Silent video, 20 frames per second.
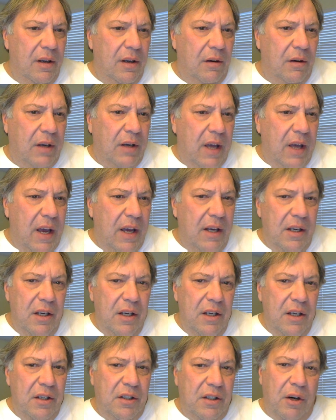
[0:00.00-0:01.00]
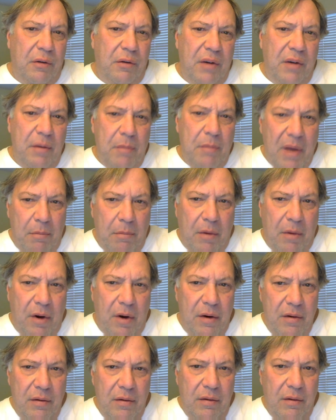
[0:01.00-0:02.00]
Okay, so remember,
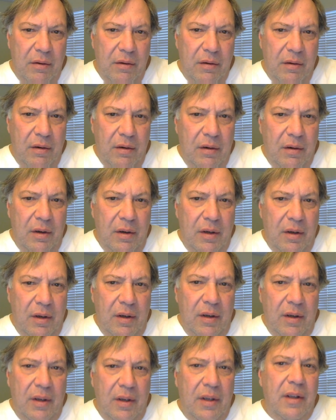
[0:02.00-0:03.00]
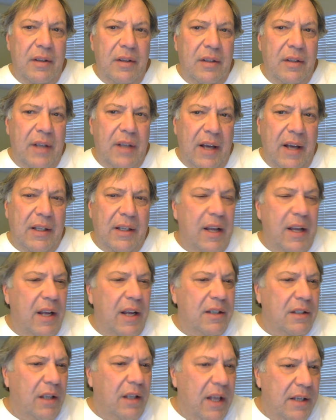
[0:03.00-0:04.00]
take
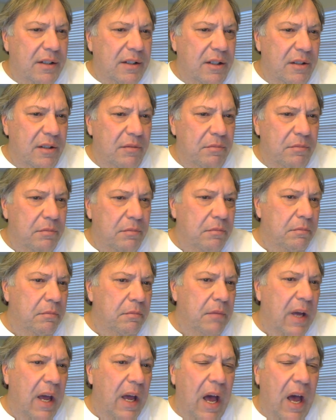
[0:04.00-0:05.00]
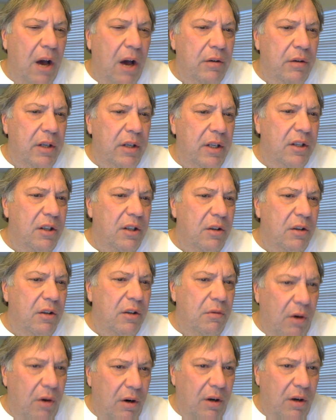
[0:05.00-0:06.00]
today's lesson out into the
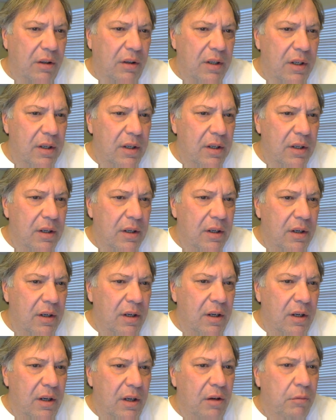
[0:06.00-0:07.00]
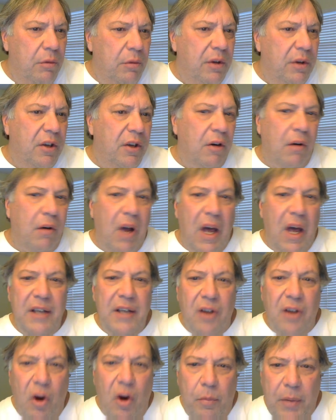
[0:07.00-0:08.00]
world with your
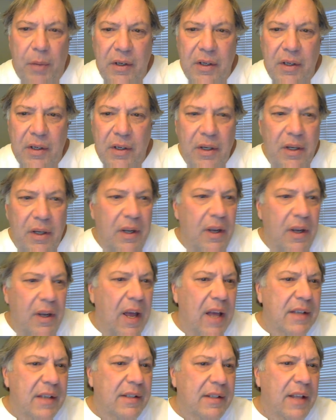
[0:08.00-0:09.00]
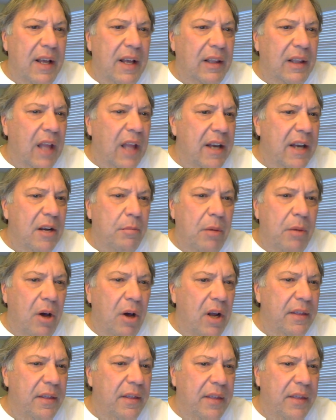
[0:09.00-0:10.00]
eyes open as they light
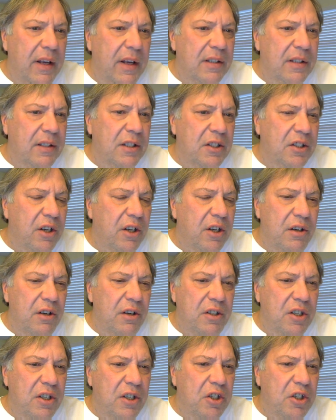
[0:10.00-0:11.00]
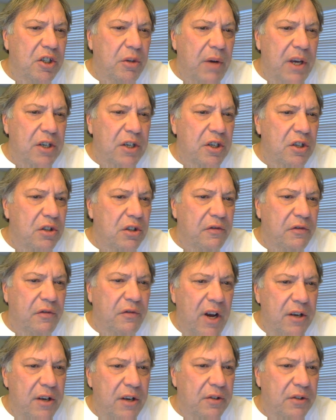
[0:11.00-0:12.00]
upon things in certain situations you
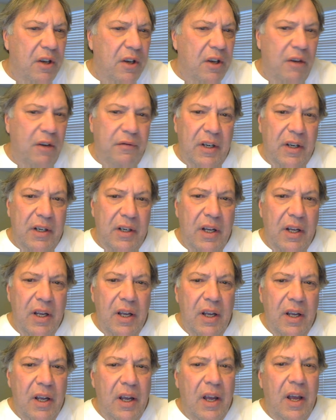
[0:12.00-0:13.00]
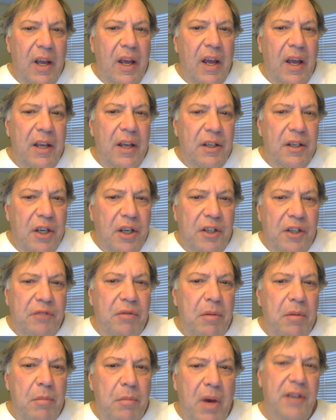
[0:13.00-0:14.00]
find yourself in, and just
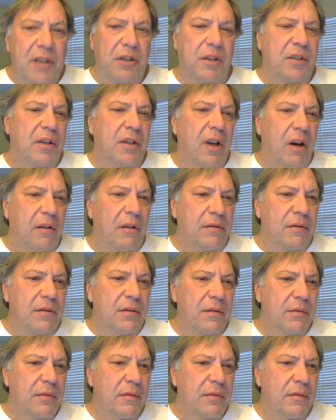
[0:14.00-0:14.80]
remind yourself,